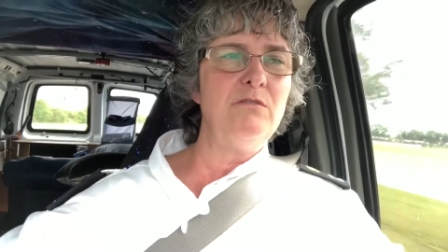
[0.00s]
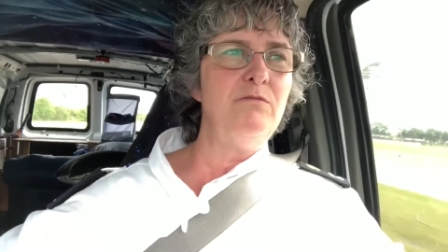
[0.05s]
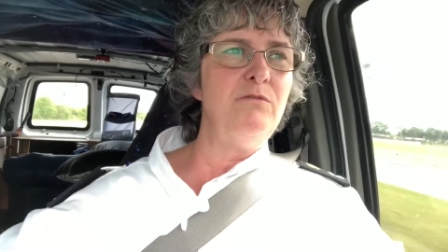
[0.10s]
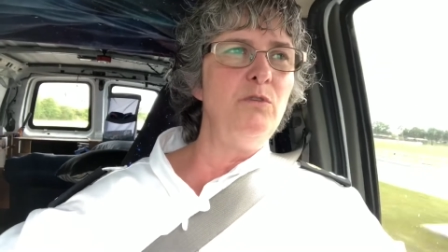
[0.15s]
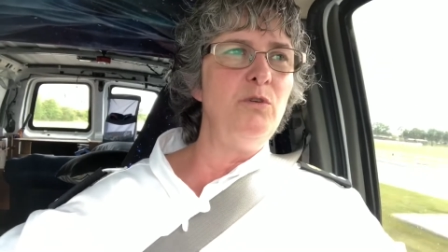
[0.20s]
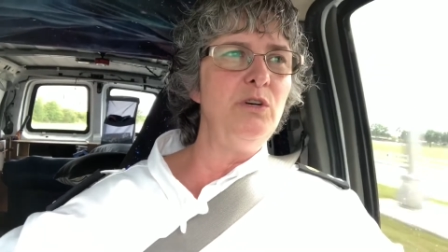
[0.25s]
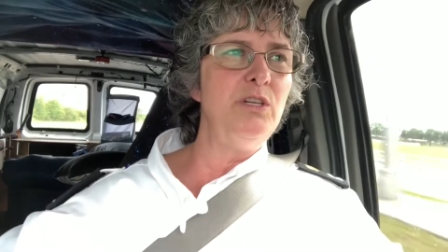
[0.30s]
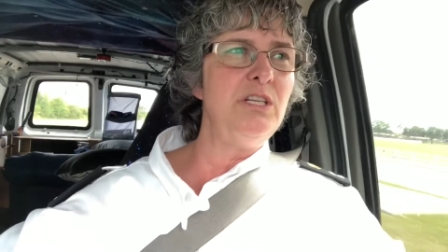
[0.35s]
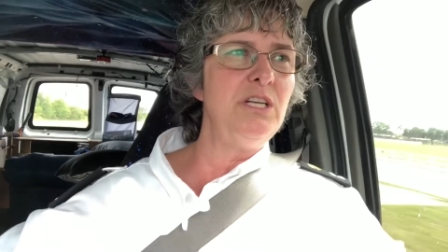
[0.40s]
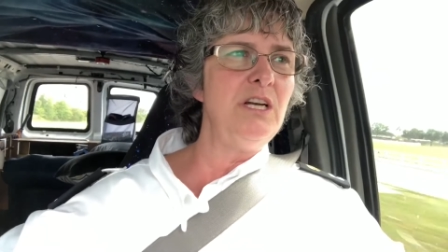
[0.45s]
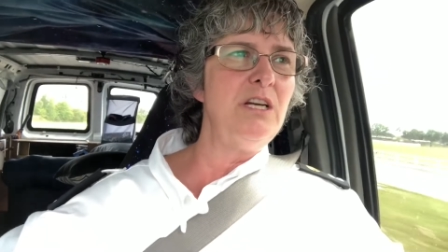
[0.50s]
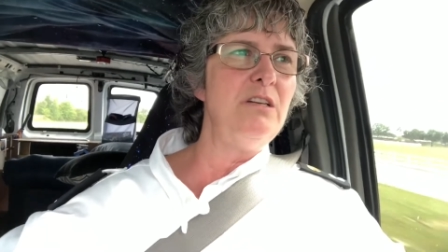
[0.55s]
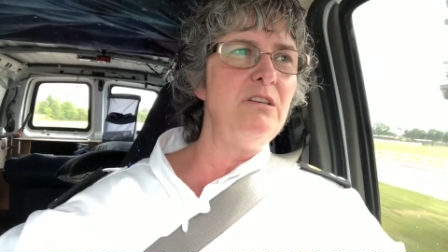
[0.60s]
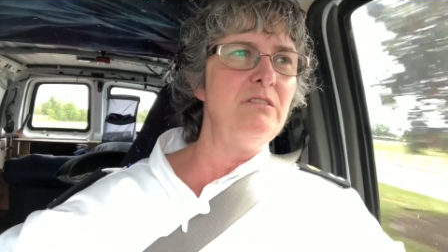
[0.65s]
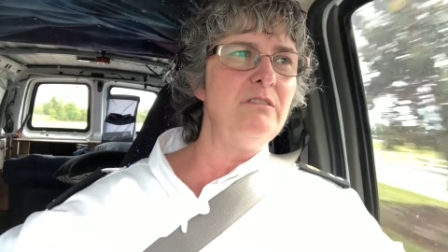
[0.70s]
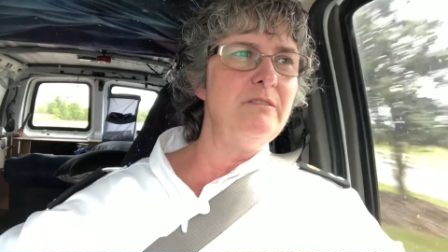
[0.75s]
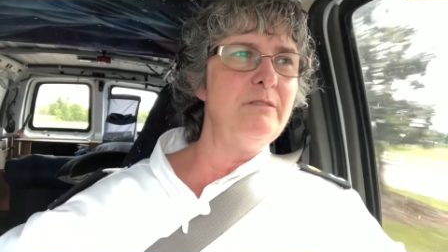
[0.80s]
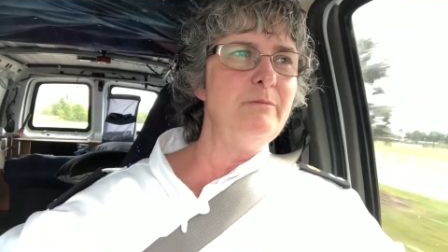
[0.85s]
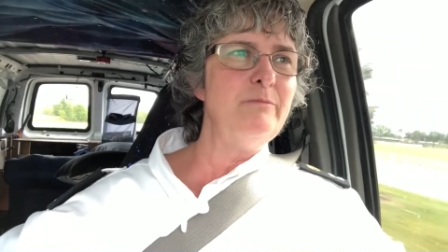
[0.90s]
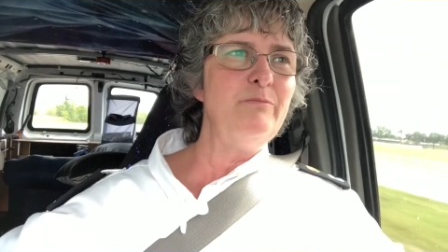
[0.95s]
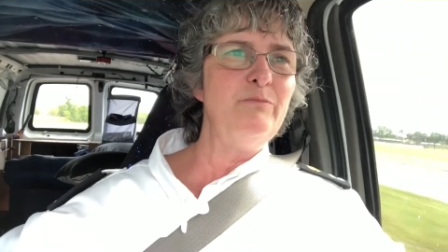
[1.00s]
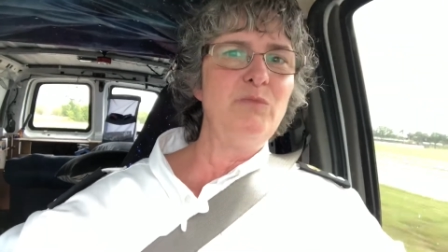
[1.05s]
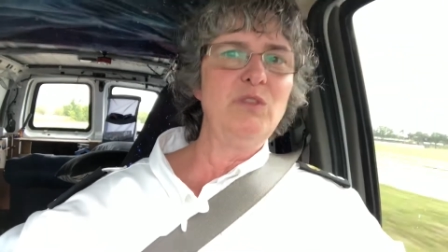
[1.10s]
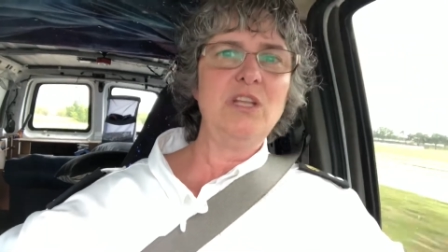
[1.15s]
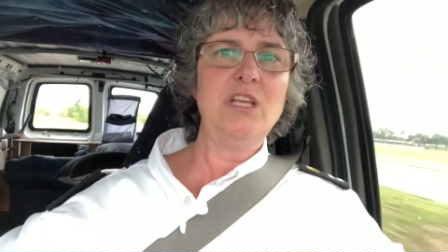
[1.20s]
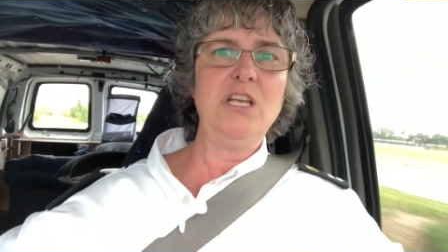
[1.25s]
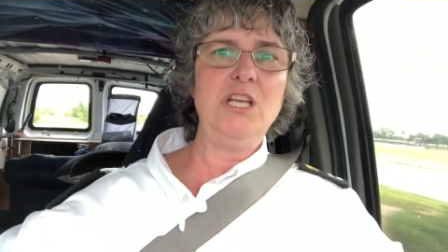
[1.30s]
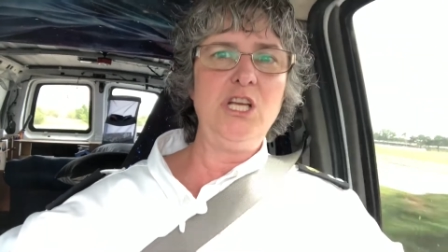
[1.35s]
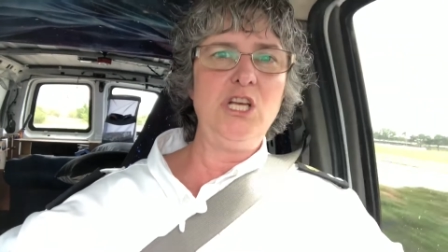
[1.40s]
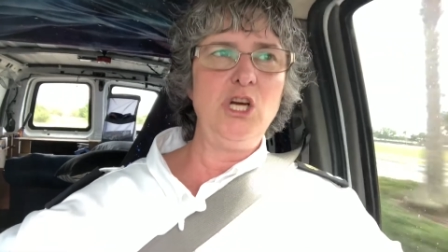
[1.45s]
four tires,
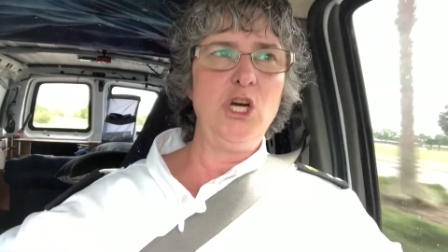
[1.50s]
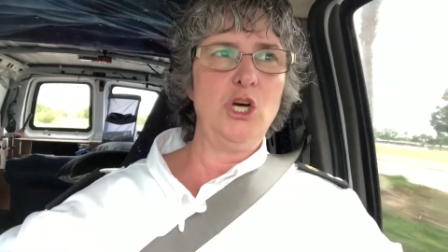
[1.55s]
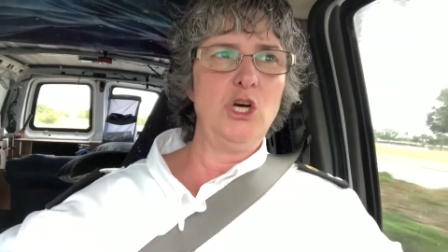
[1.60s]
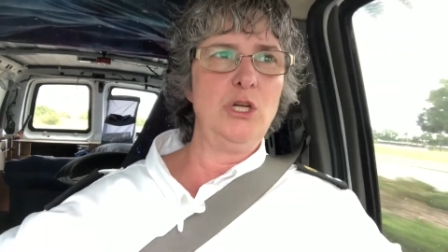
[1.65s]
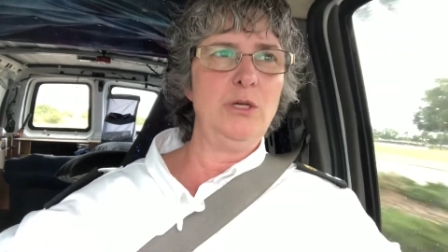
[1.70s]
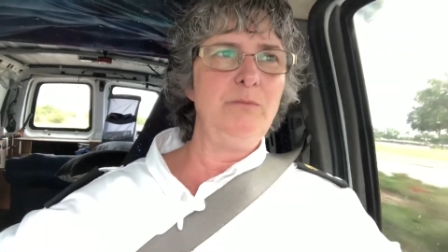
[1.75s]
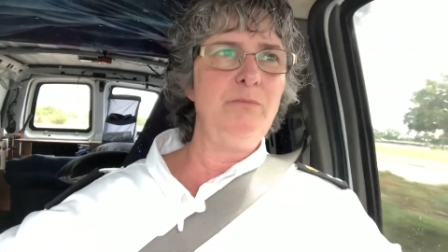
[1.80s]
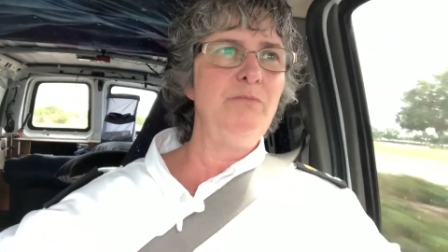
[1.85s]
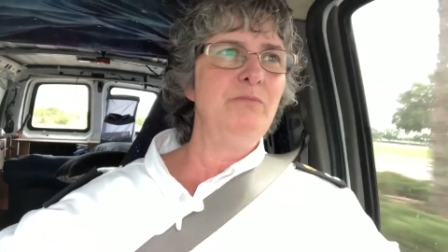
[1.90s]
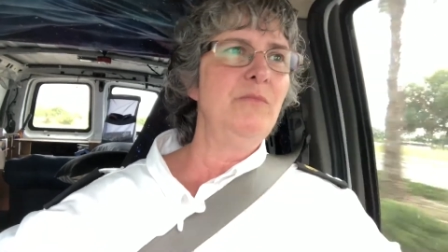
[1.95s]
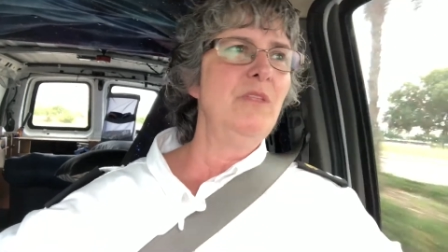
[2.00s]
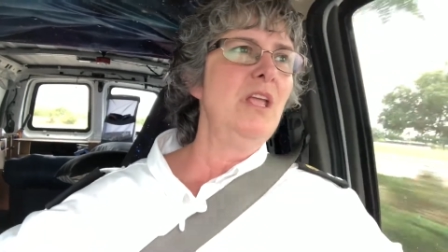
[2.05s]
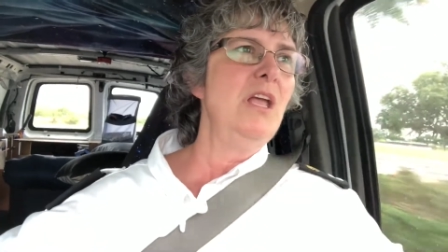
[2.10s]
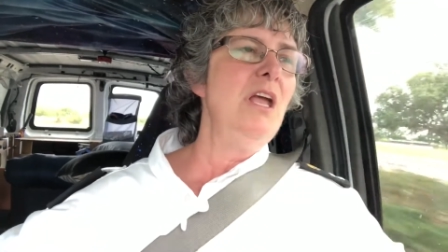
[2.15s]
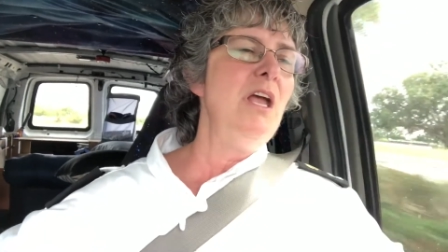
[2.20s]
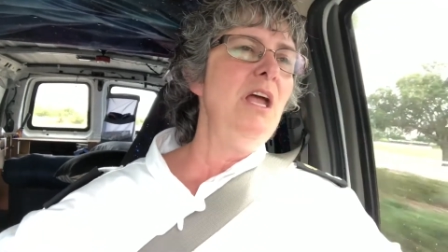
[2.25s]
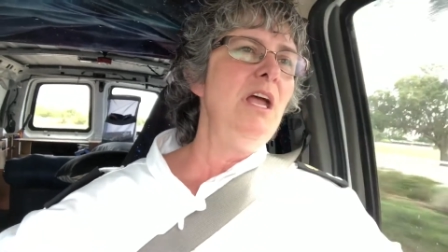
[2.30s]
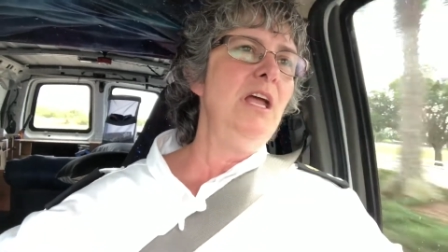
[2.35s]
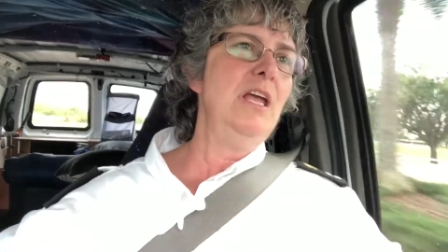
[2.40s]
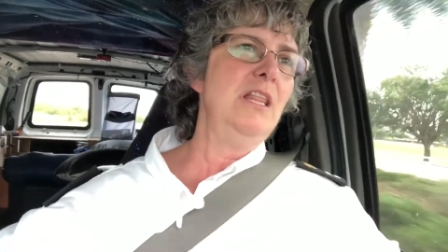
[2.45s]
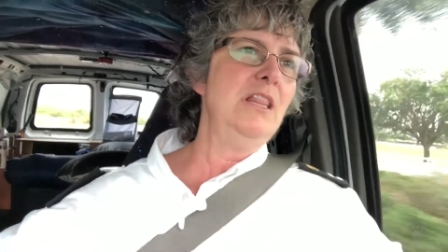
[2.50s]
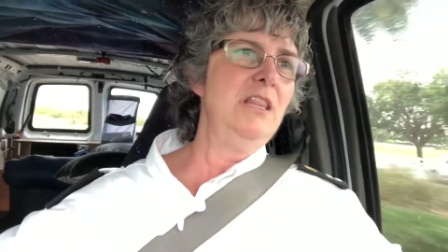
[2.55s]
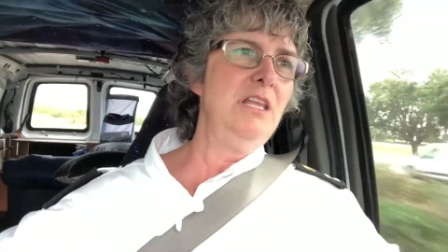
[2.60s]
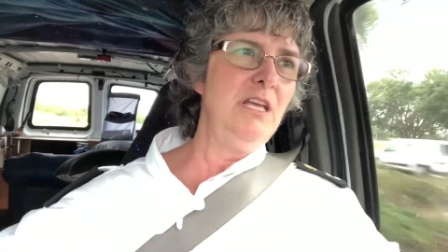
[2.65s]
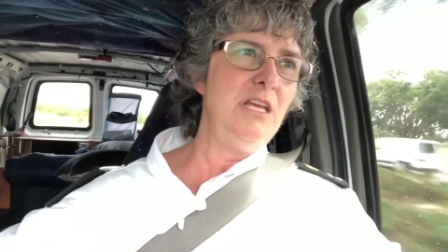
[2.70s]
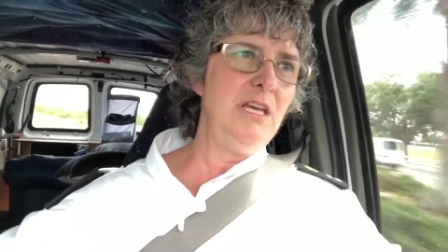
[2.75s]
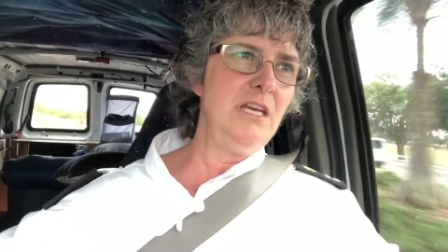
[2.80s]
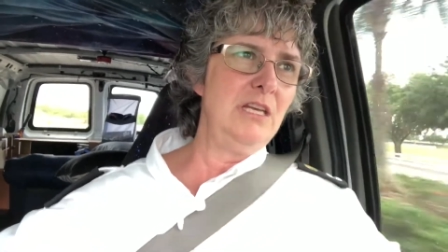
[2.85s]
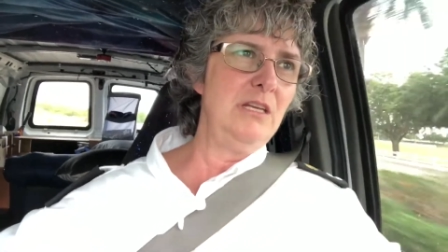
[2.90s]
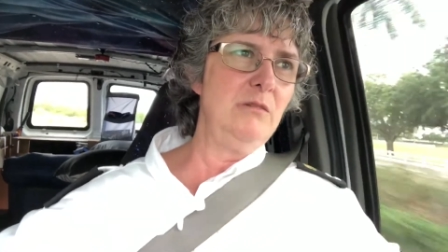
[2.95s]
gone. And
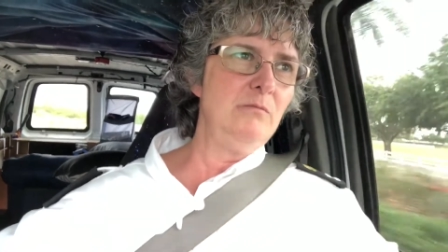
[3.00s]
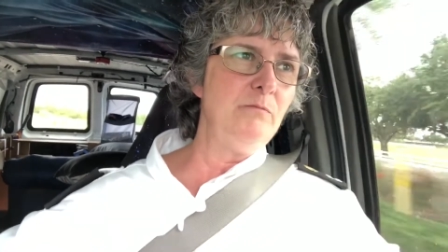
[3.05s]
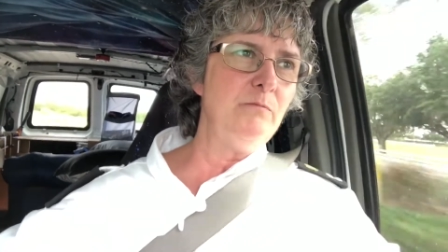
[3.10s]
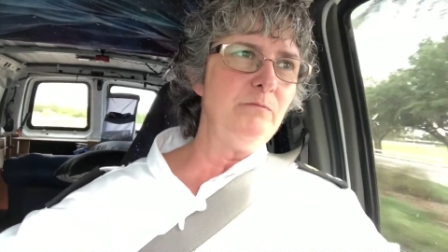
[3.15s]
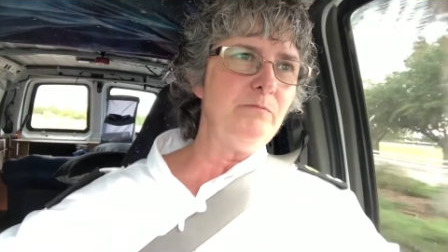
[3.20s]
then